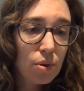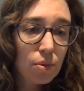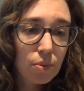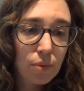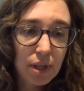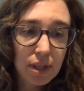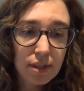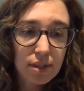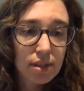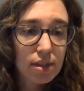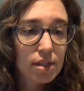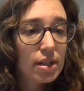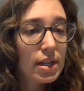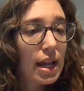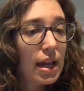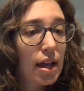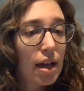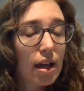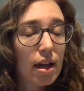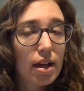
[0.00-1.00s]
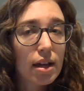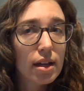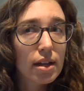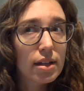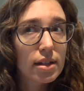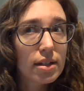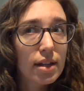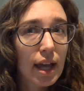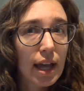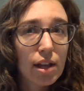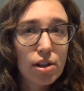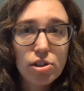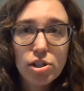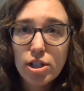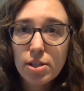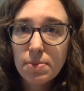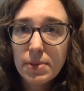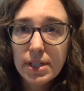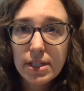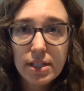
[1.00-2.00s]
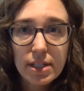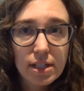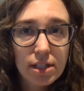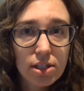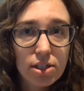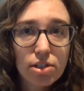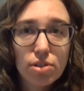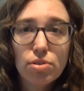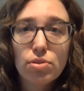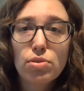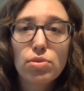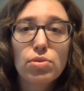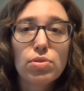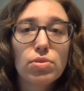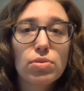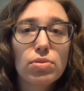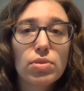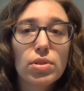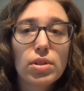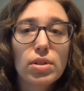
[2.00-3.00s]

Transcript: with the LGBTQ